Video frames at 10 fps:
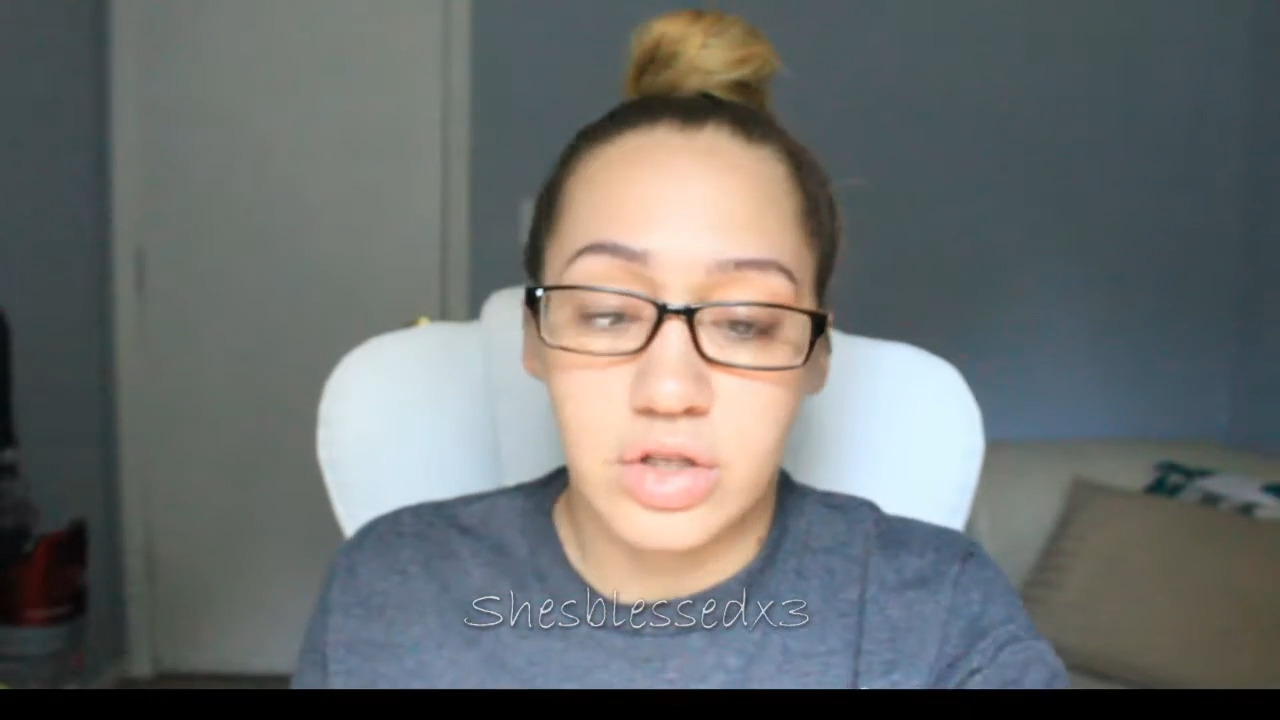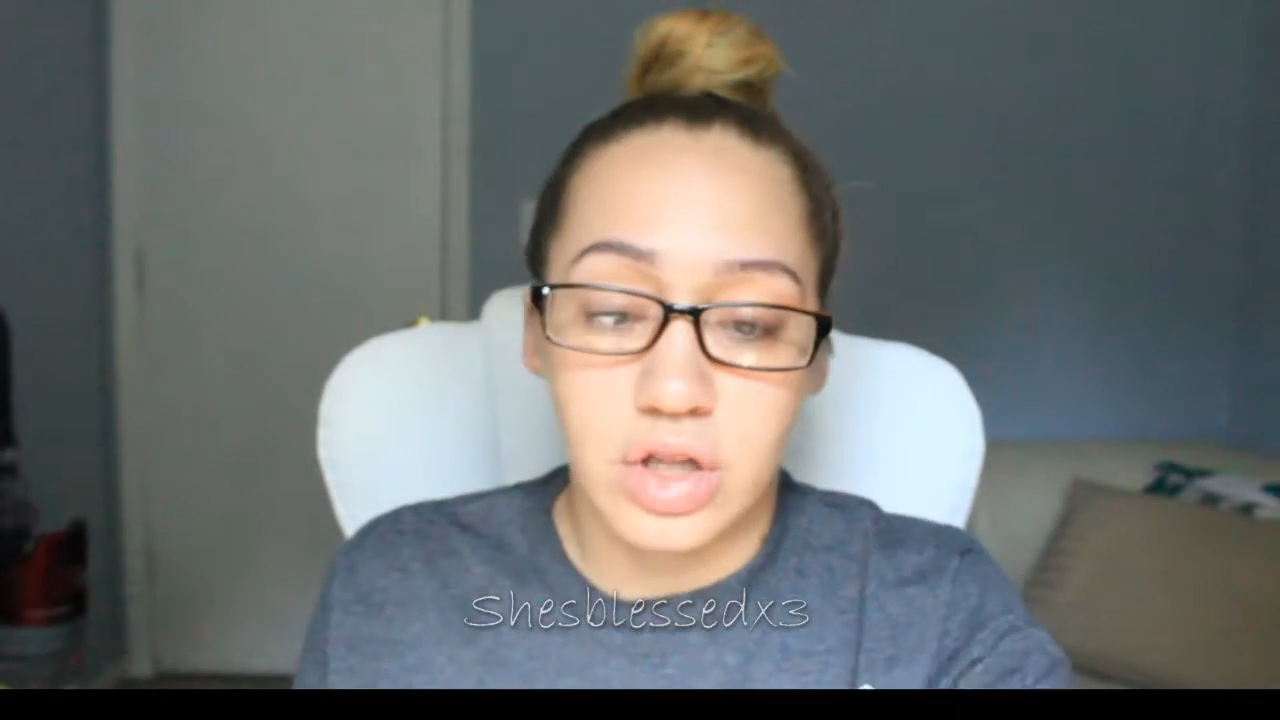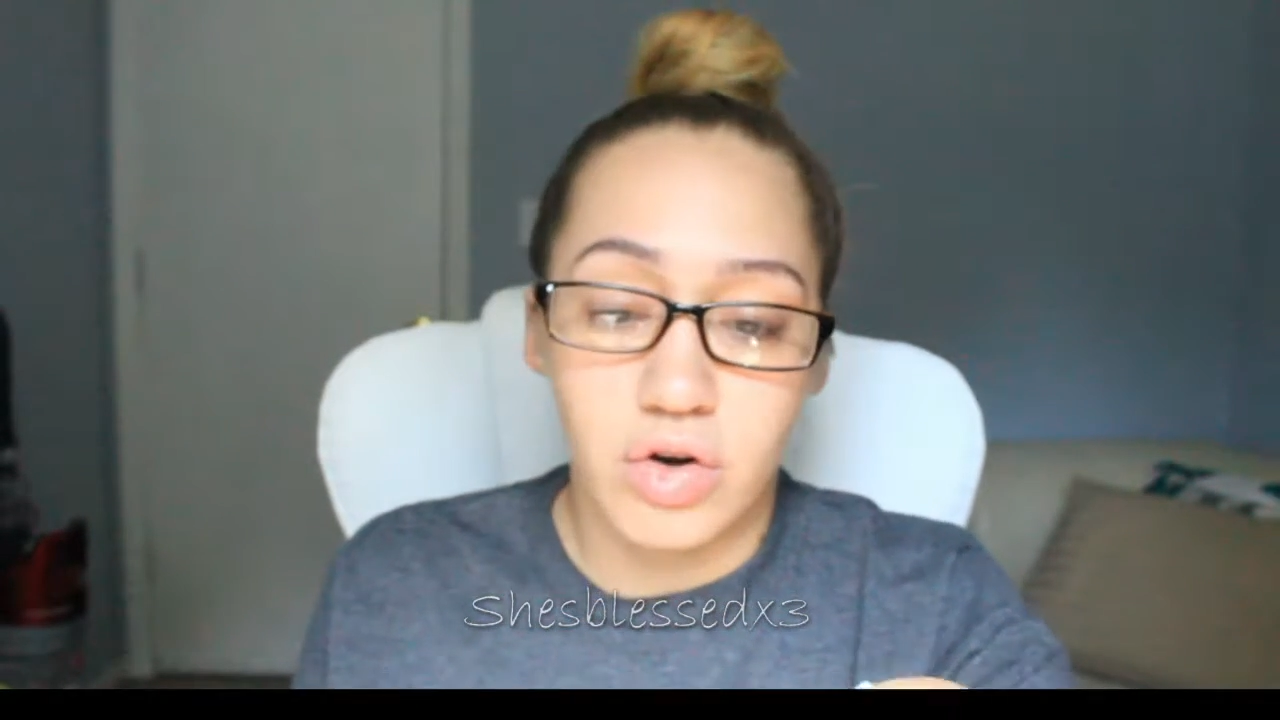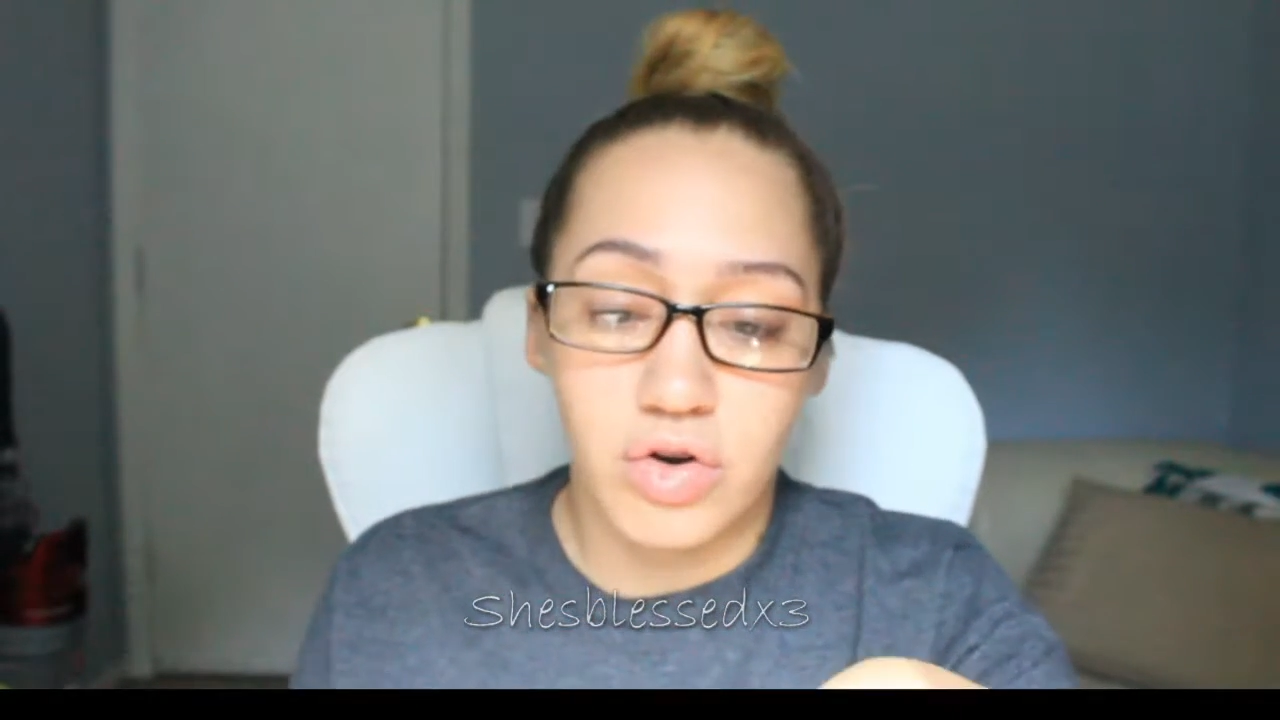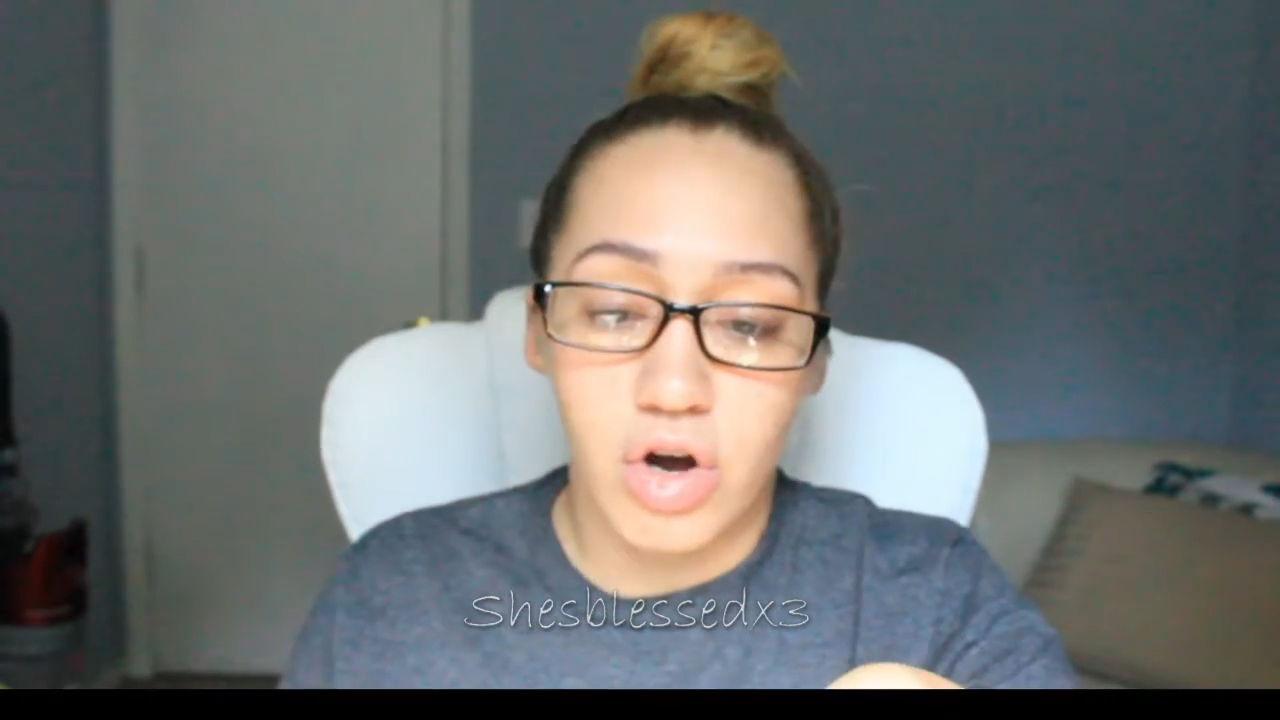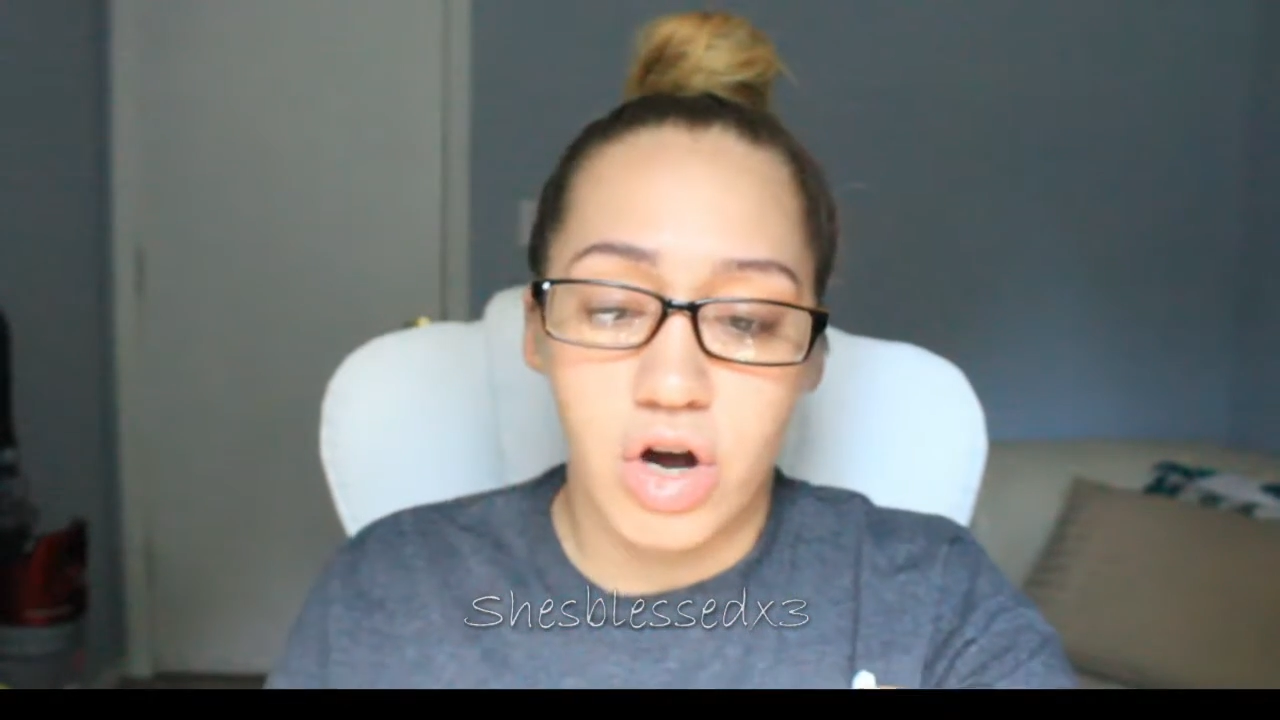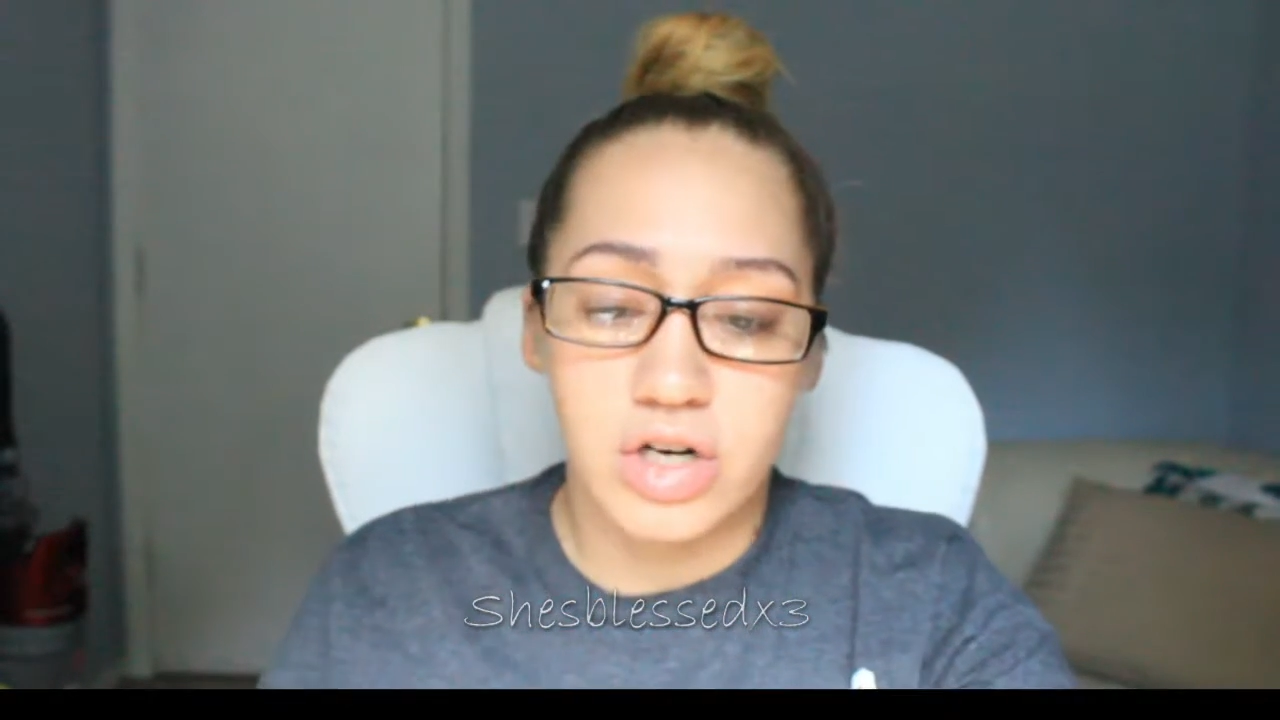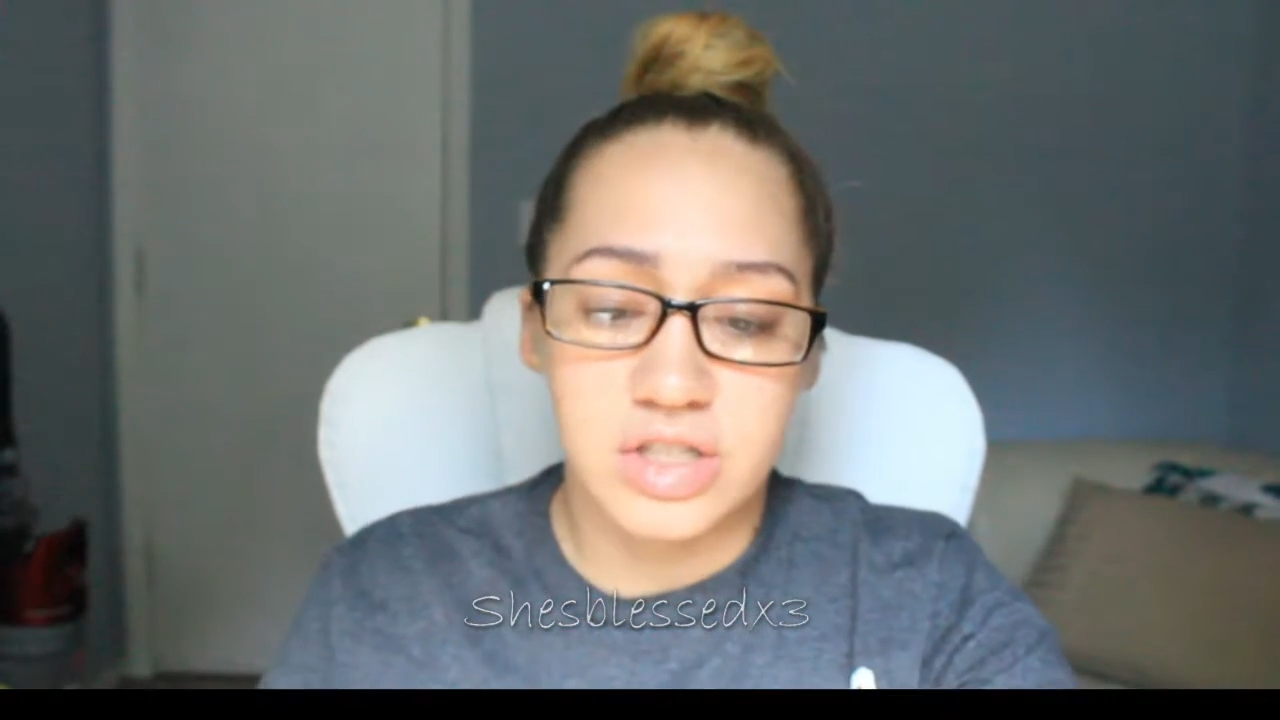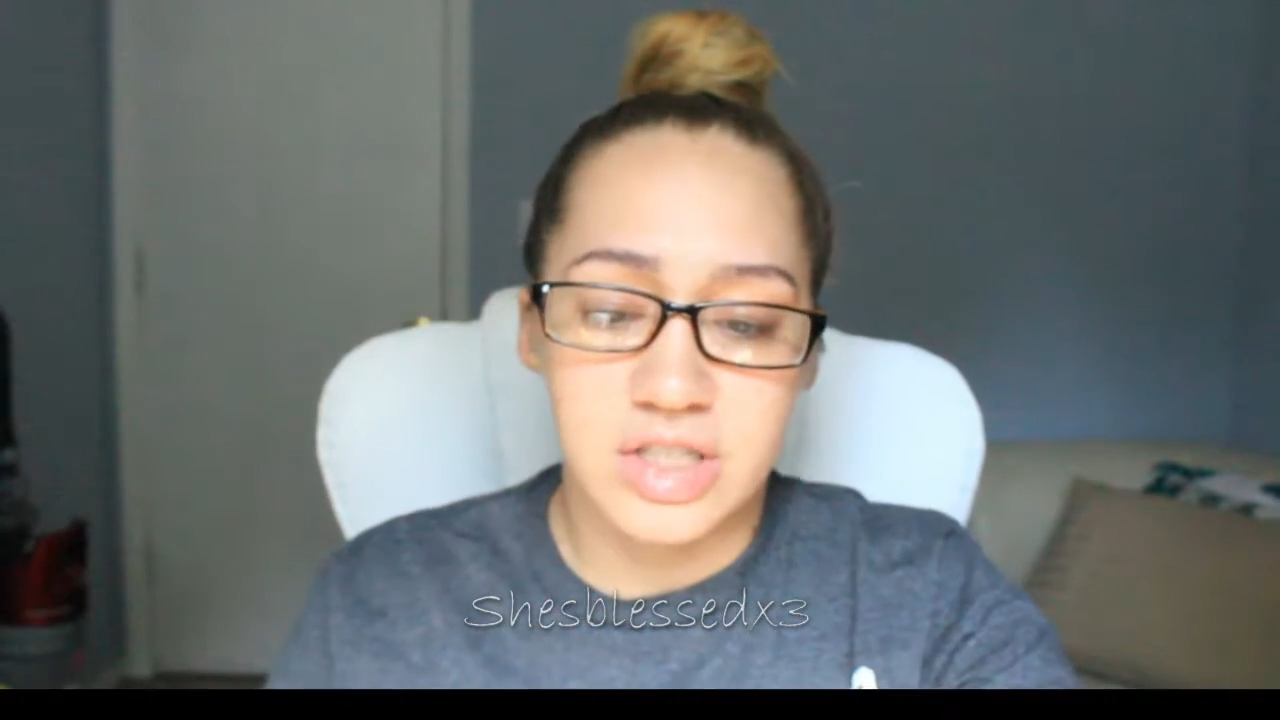The little card